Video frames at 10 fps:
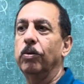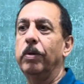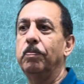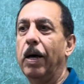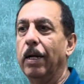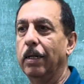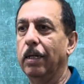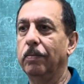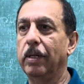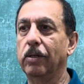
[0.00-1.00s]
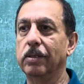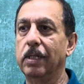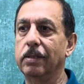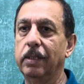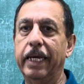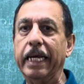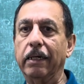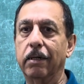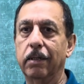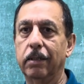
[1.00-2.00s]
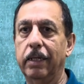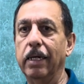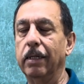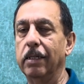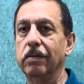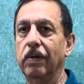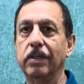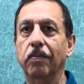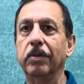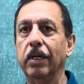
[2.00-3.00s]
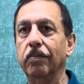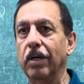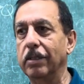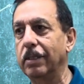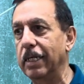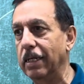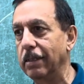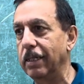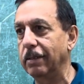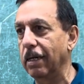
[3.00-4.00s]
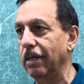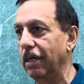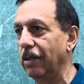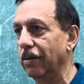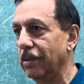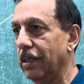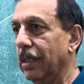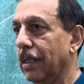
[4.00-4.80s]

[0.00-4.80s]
to be parallel, because there is a kink. Kink is where something must change discontinuously.